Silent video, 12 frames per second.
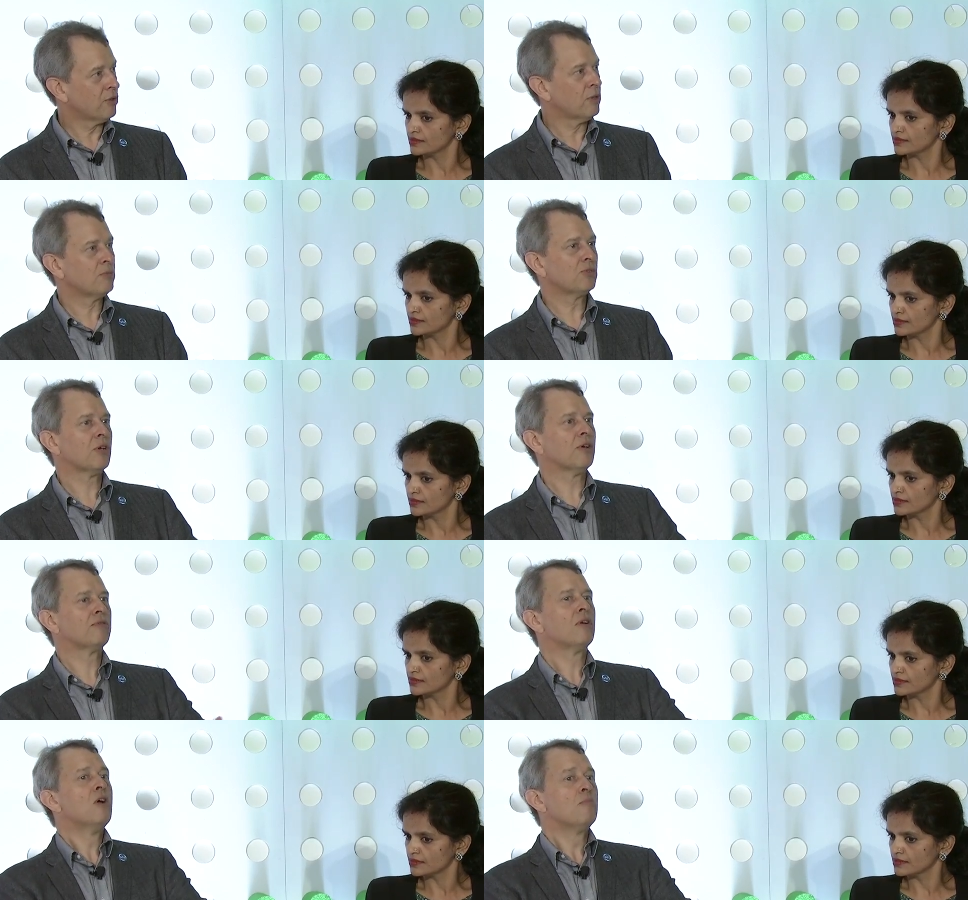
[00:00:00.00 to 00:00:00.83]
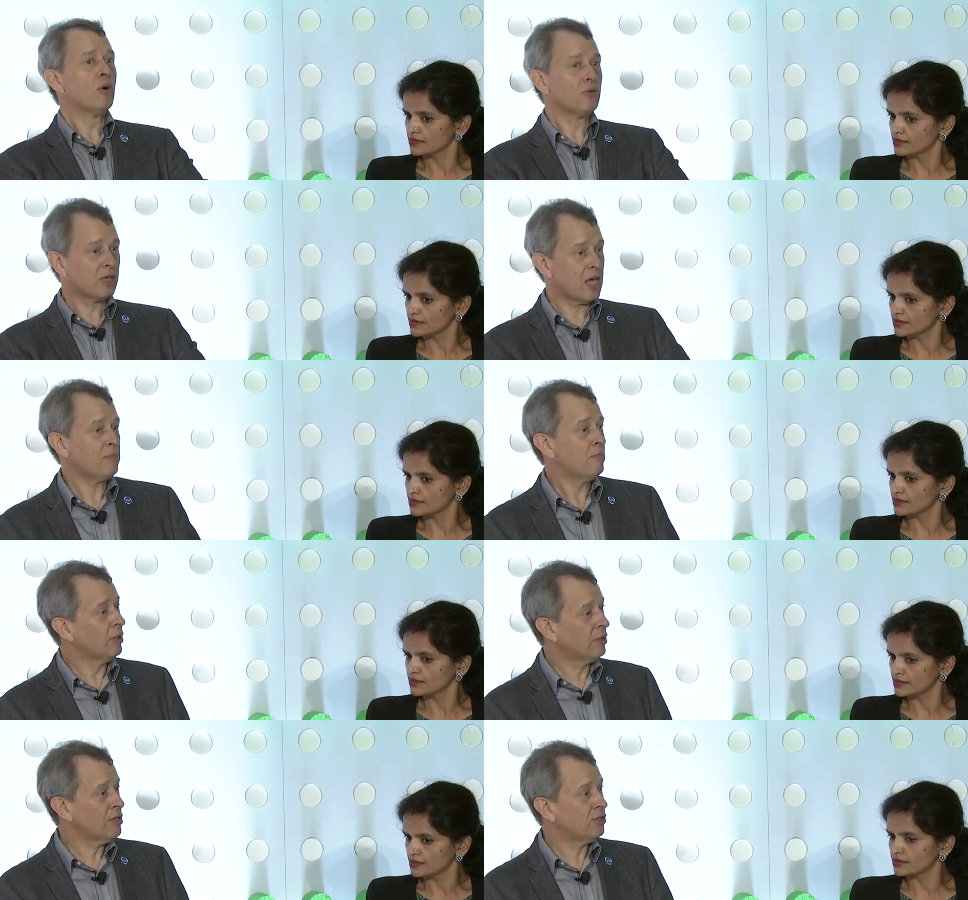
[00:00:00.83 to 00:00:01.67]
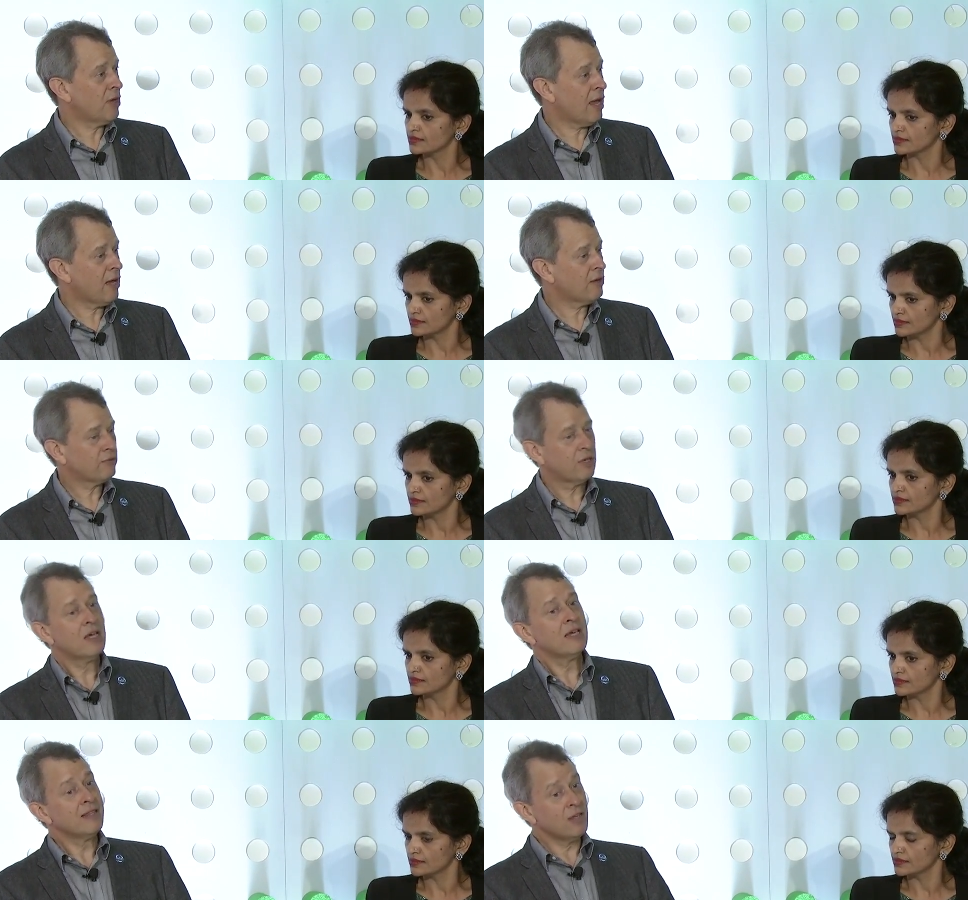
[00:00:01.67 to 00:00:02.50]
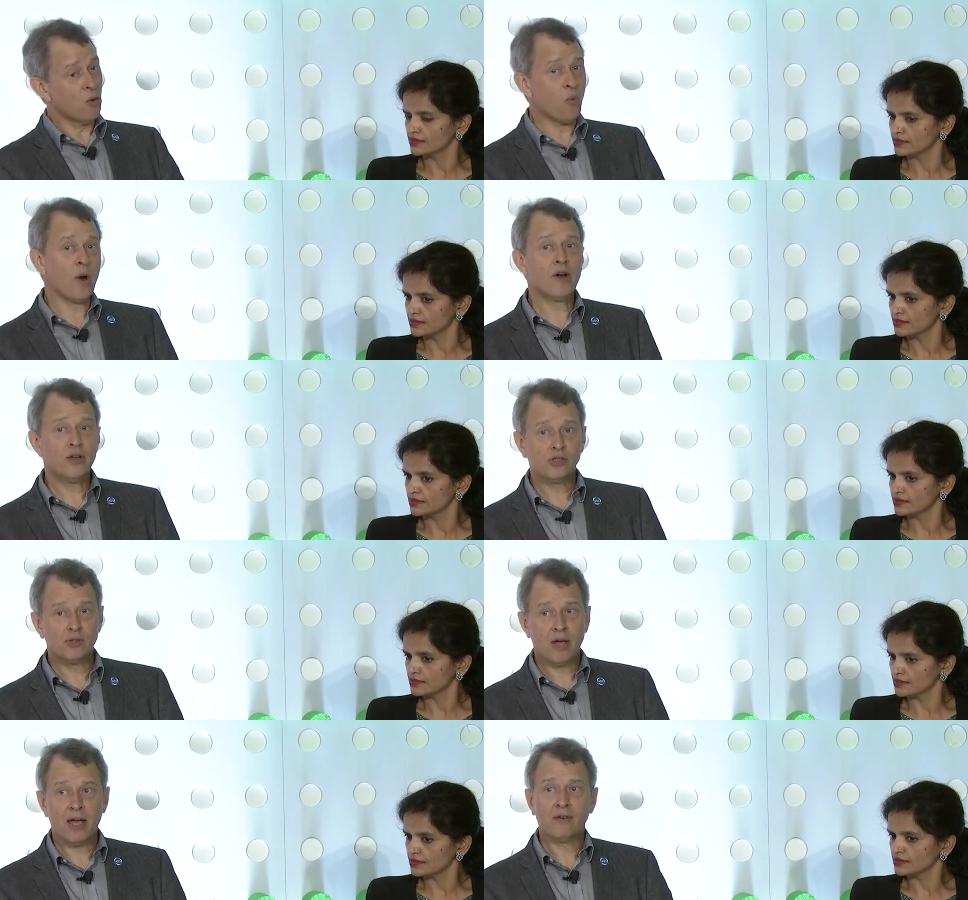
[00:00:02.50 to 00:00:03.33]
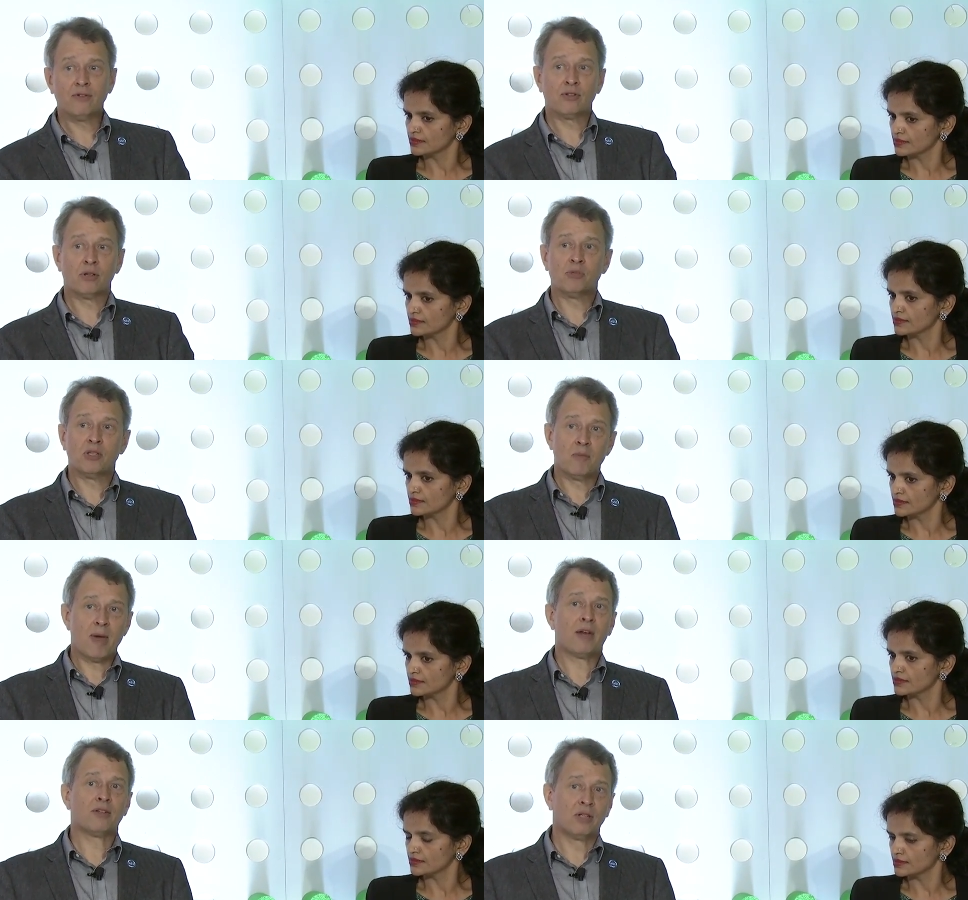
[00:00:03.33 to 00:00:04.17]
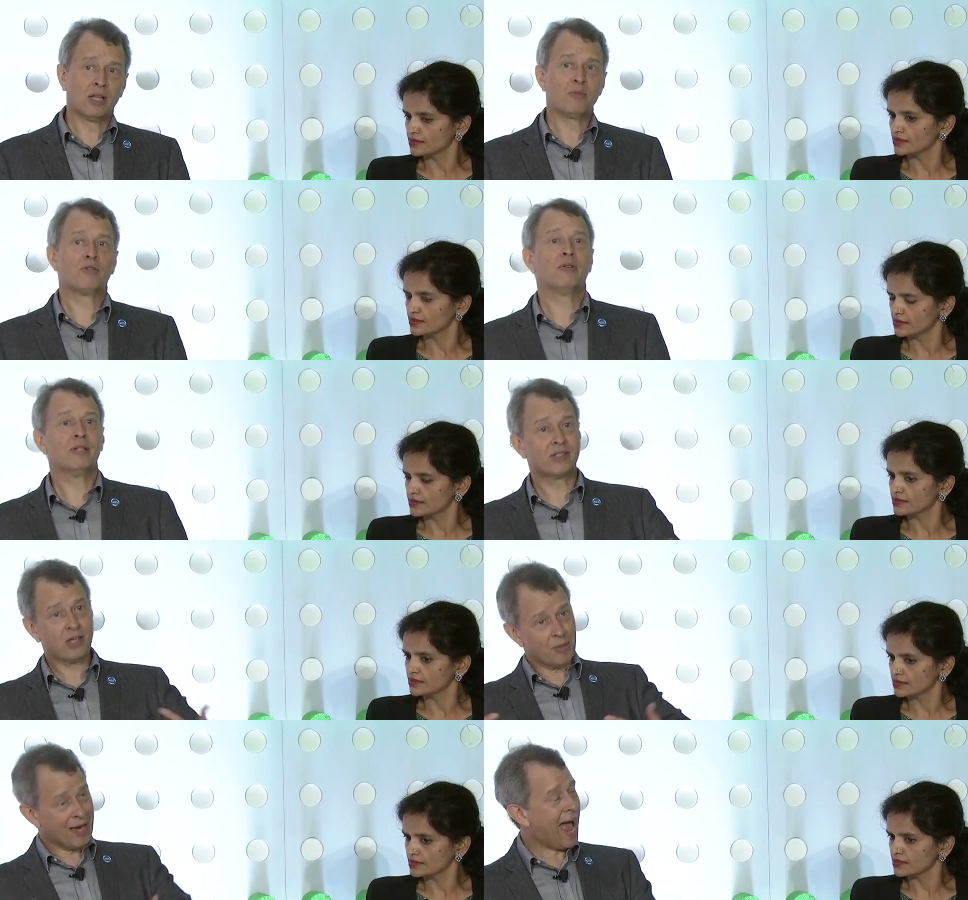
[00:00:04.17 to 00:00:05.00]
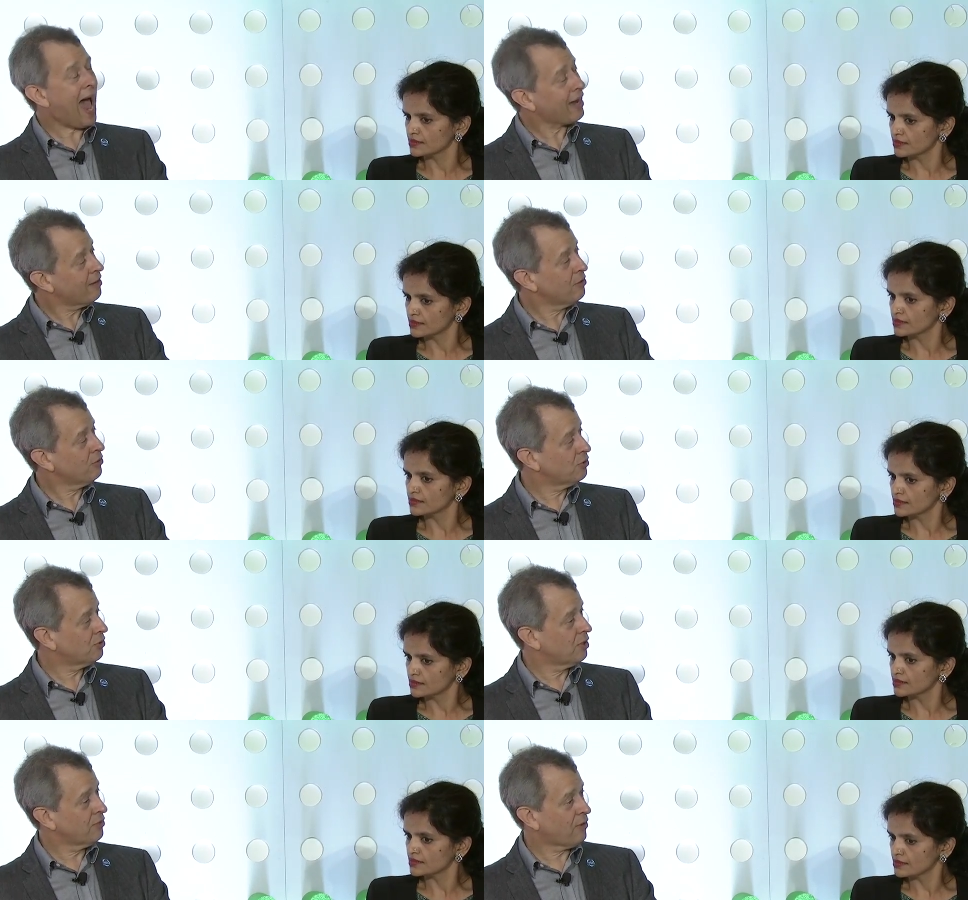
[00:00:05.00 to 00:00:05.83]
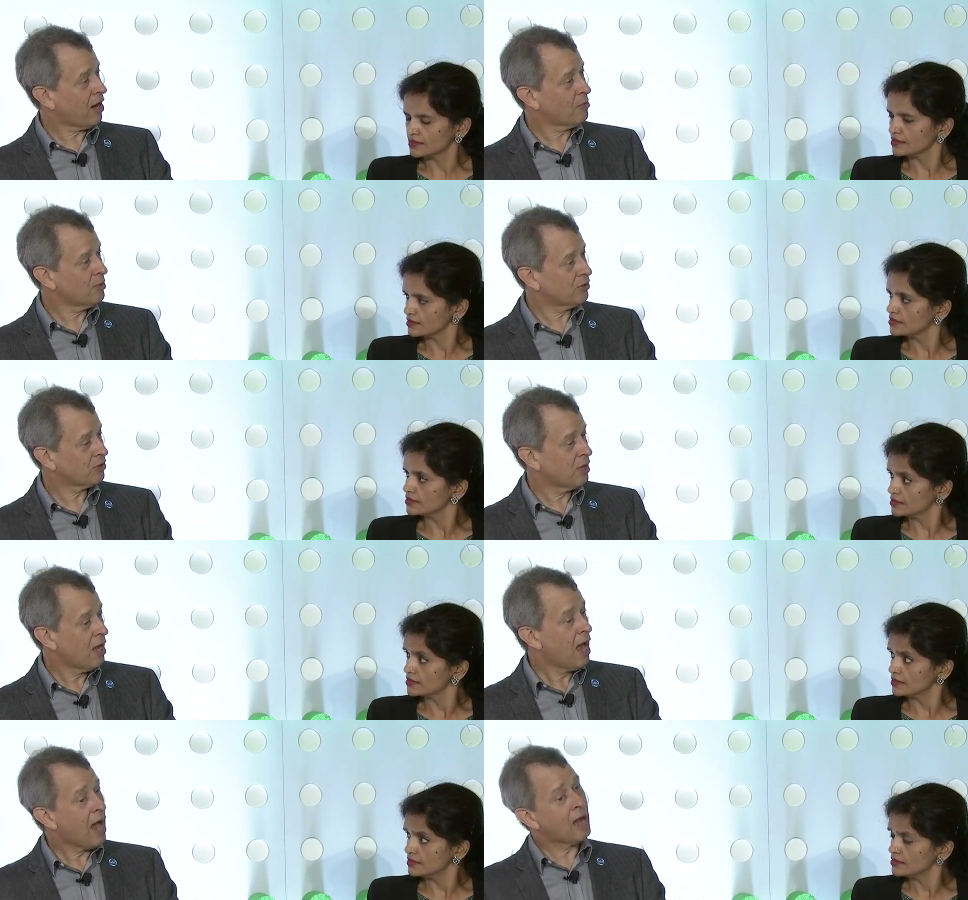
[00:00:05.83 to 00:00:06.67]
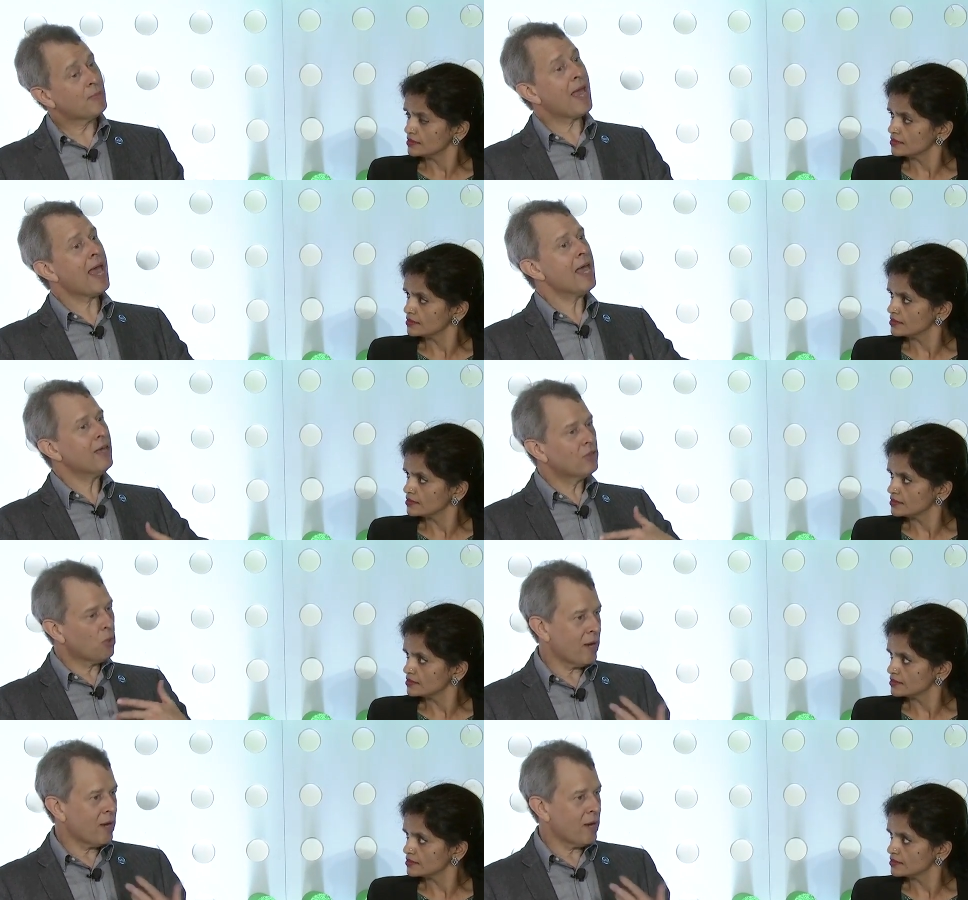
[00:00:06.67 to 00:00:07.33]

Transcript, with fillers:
Speaker 1: terms of both the capabilities you have, the awareness you have in terms of the amount of telemetry that's coming out of those environments, mm-hmm. um, and the